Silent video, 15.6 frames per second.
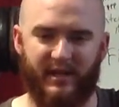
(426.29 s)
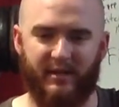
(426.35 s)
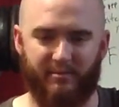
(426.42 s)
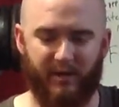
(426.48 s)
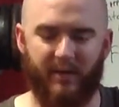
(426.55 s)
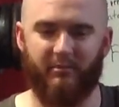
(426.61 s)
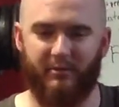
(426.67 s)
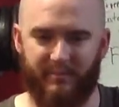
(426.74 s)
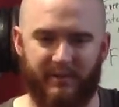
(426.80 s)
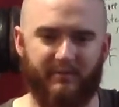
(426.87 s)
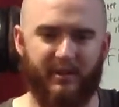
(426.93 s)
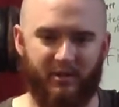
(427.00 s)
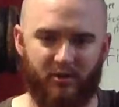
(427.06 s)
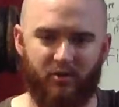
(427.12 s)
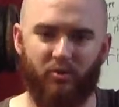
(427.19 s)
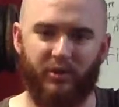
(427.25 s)
it'd probably be
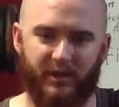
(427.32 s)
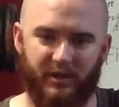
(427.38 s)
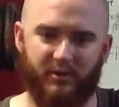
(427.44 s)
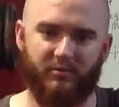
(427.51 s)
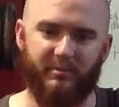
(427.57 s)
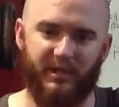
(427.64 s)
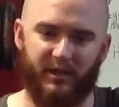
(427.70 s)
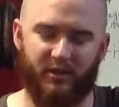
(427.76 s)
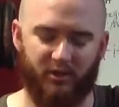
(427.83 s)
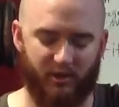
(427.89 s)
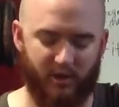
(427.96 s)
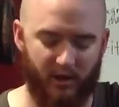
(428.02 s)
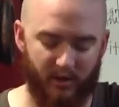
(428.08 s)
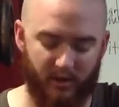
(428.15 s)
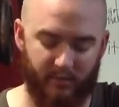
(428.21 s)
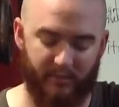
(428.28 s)
annoying you being in your
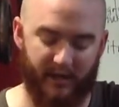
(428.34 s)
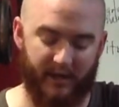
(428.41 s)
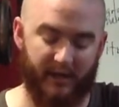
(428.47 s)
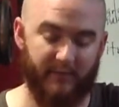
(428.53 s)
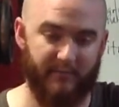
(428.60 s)
cargo pocket.